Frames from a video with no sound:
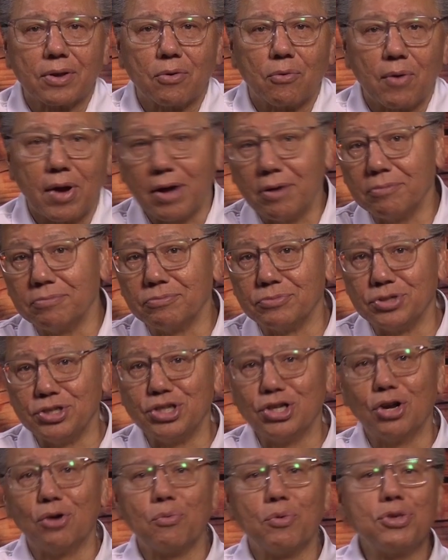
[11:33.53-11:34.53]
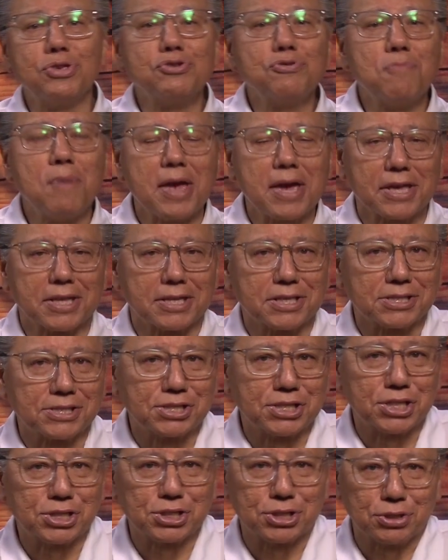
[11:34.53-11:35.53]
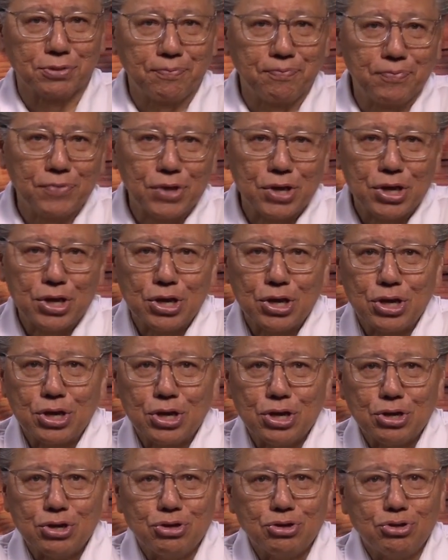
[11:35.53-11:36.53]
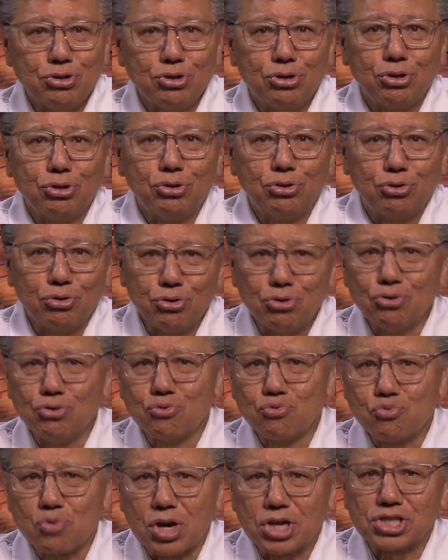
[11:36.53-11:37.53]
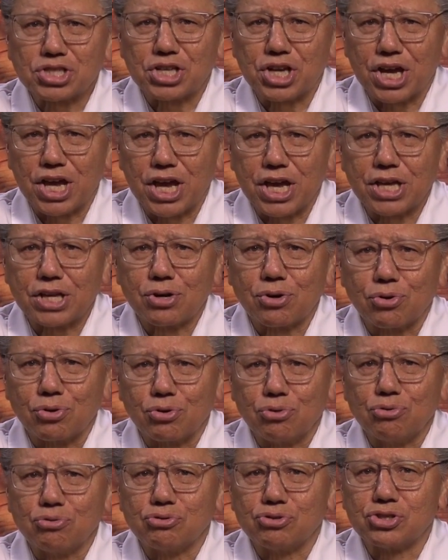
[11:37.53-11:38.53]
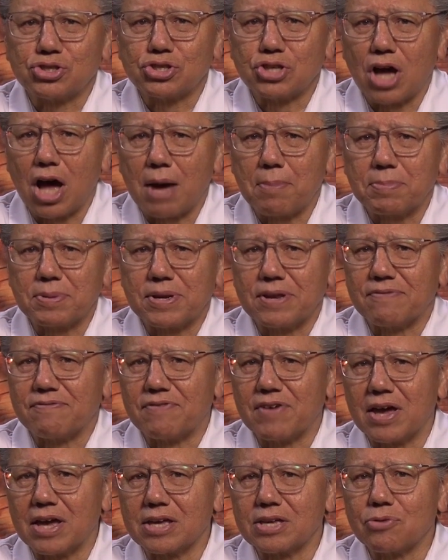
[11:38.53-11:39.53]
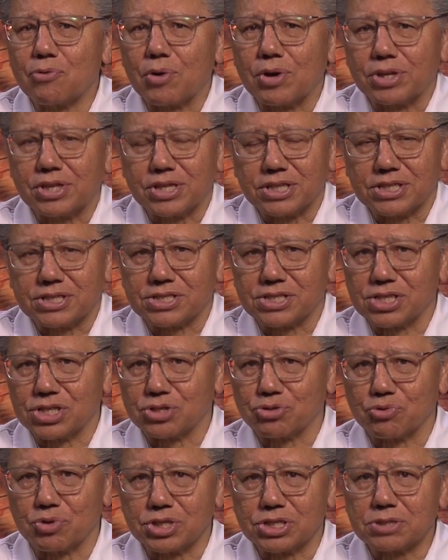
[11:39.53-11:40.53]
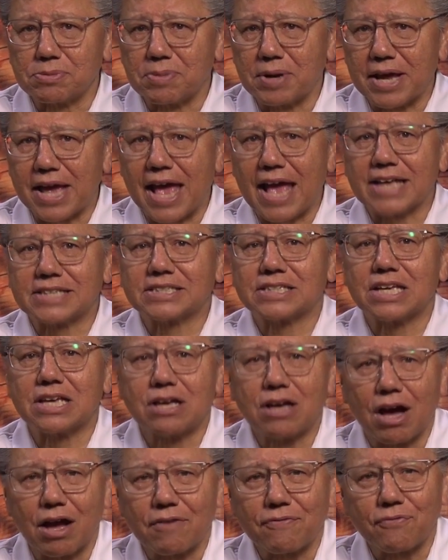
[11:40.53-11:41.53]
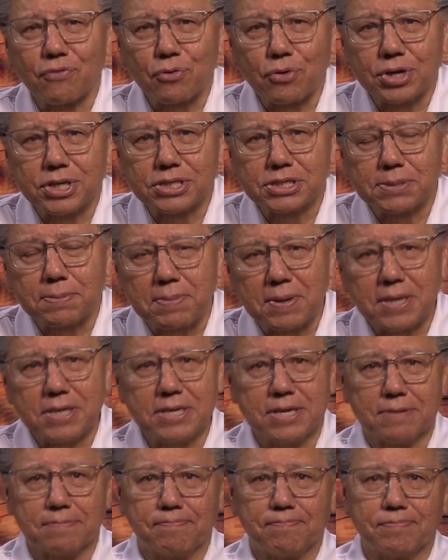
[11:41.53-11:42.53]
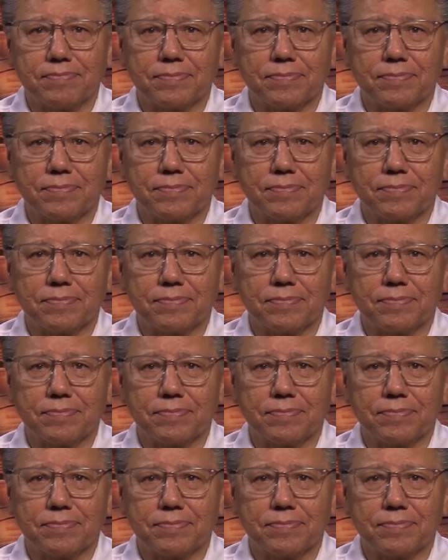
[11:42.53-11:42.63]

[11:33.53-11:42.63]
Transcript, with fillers: Well, you know, when you make a decision, do you rush ahead or do you stop and evaluate the situation by asking God for His opinion?